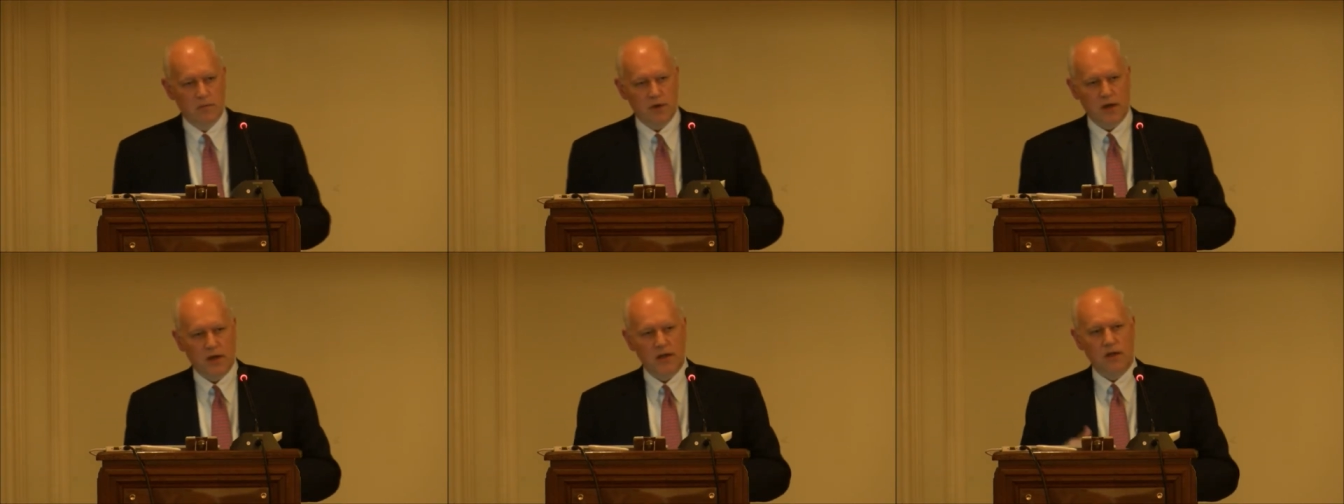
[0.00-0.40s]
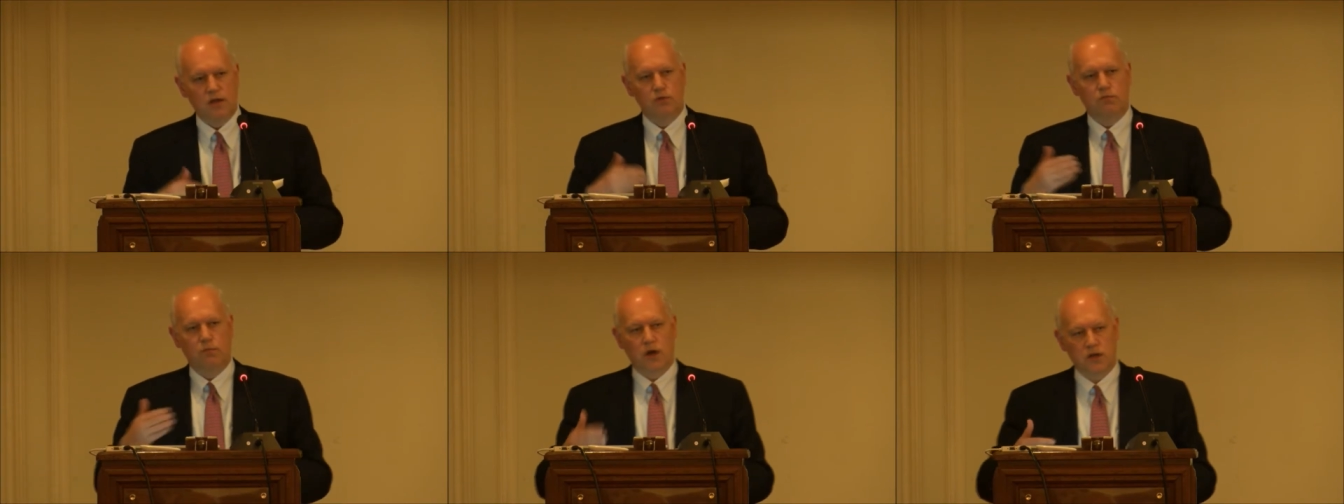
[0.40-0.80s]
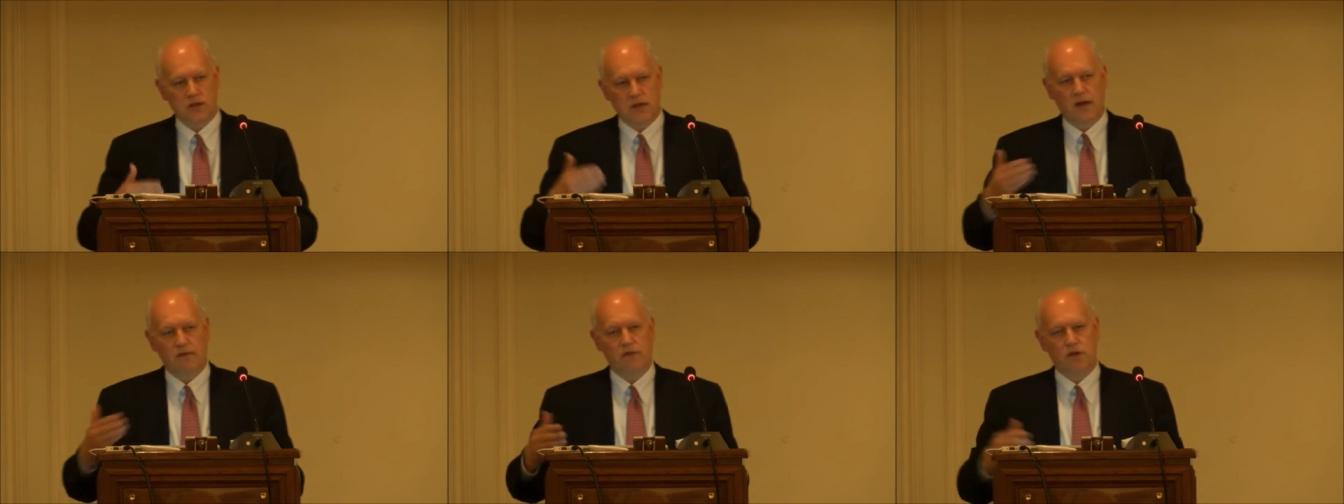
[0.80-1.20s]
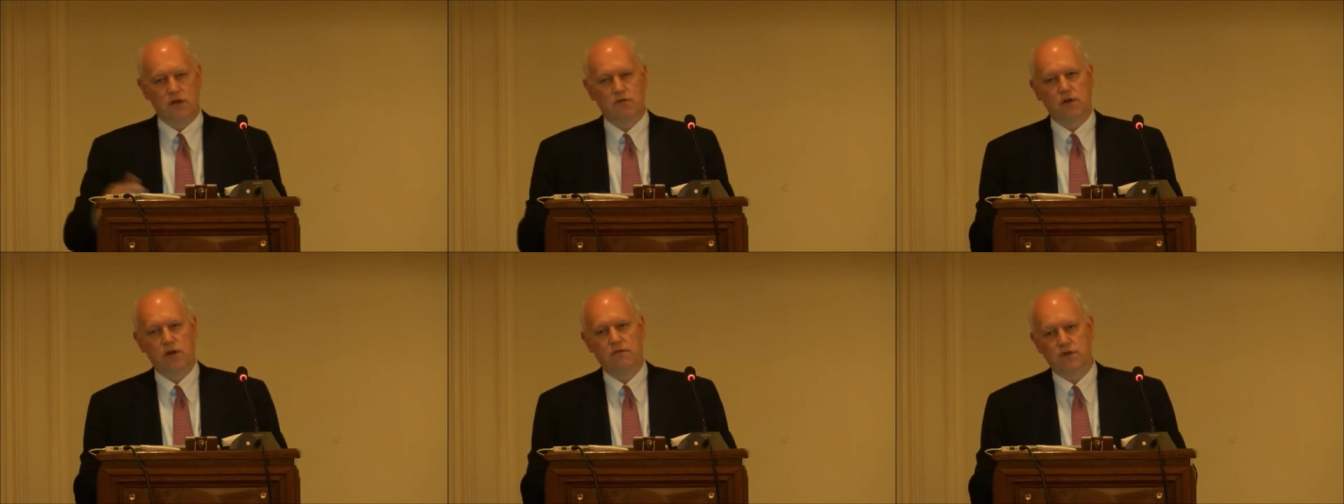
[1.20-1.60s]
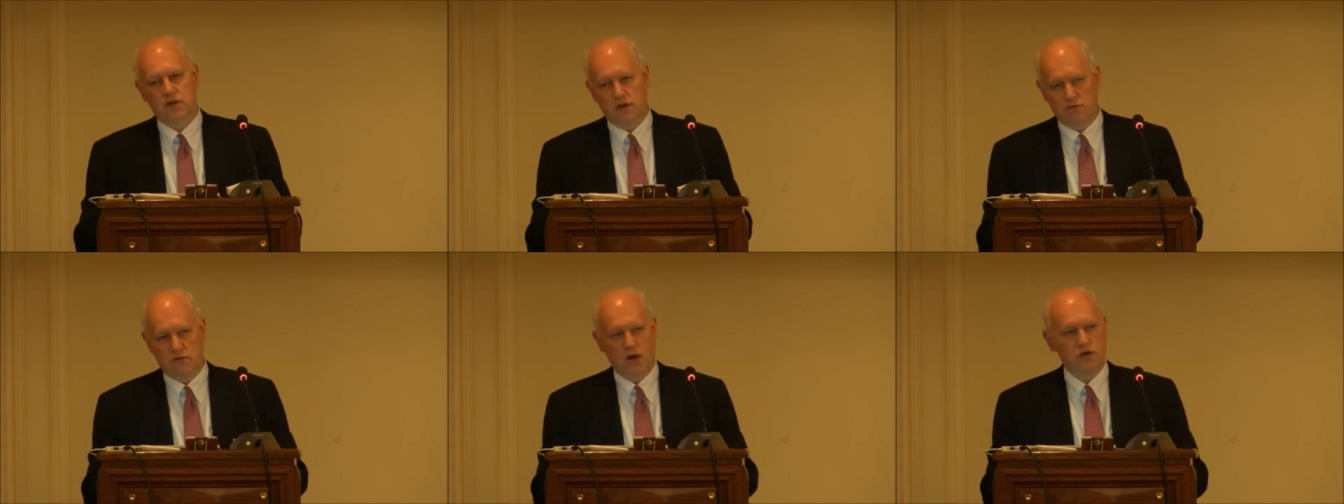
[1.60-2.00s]
but I think you must have a degree of
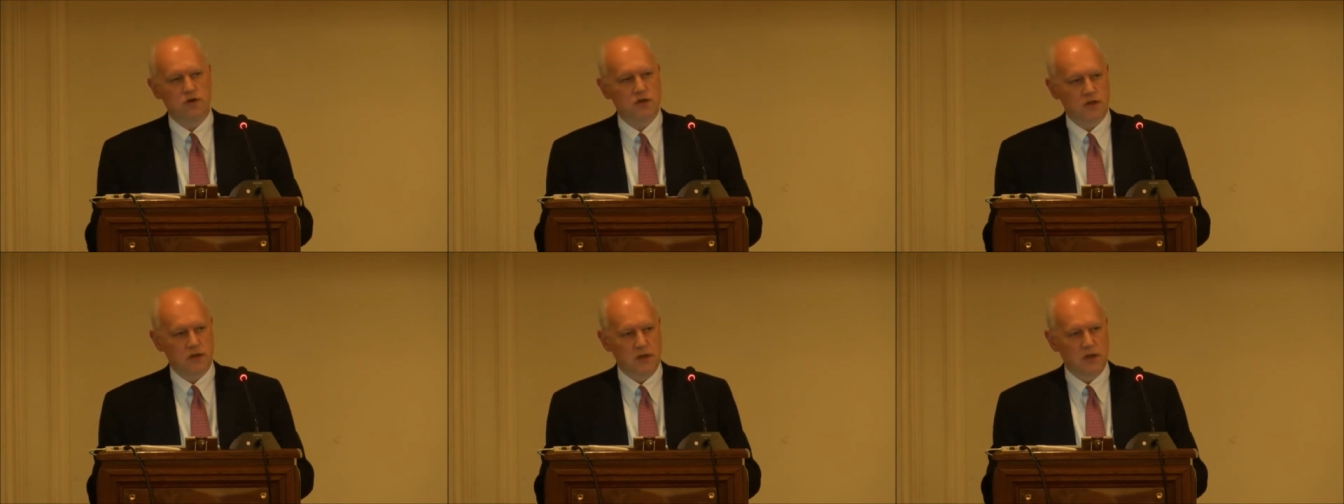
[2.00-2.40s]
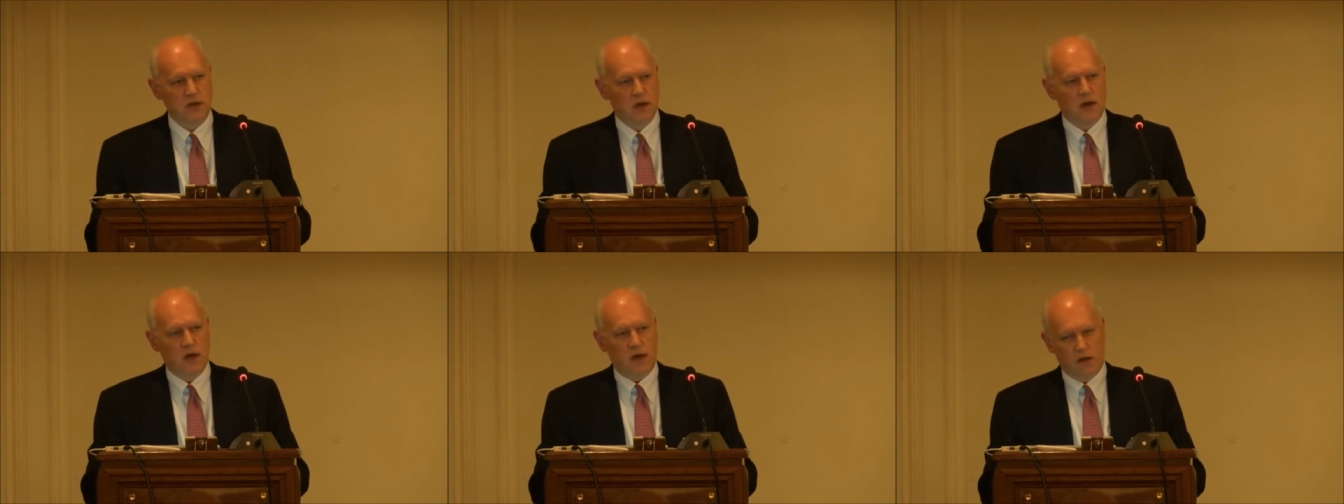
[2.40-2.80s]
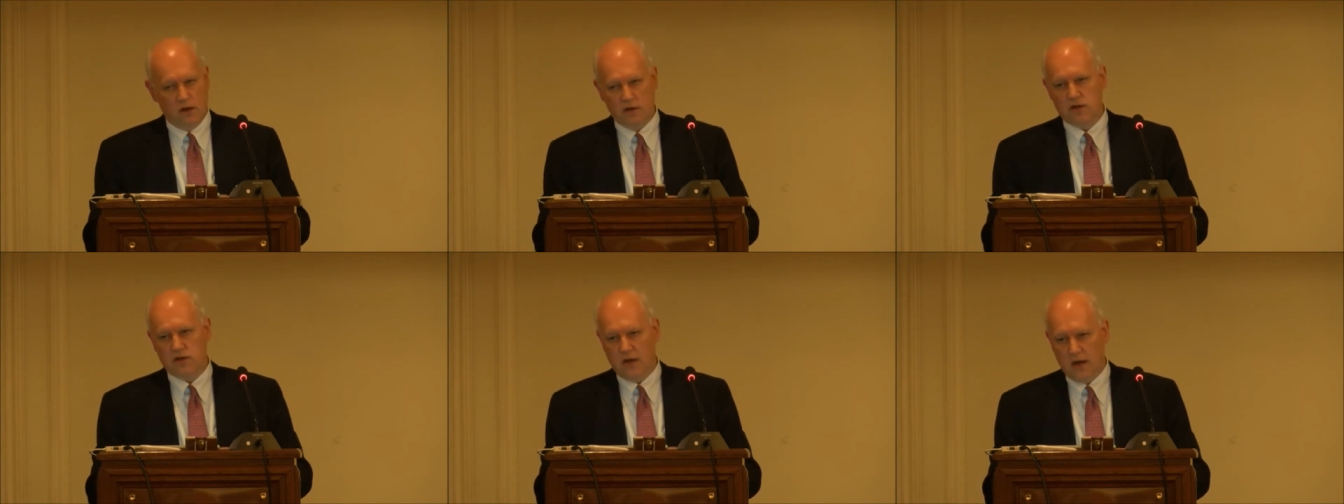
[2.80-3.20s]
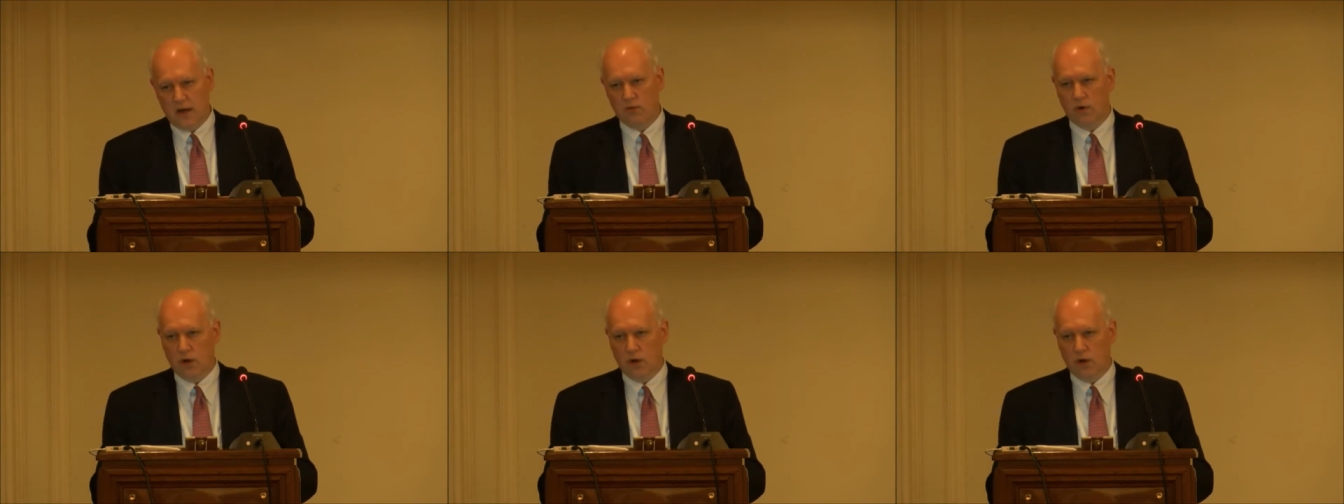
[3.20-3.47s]
generosity and not saying,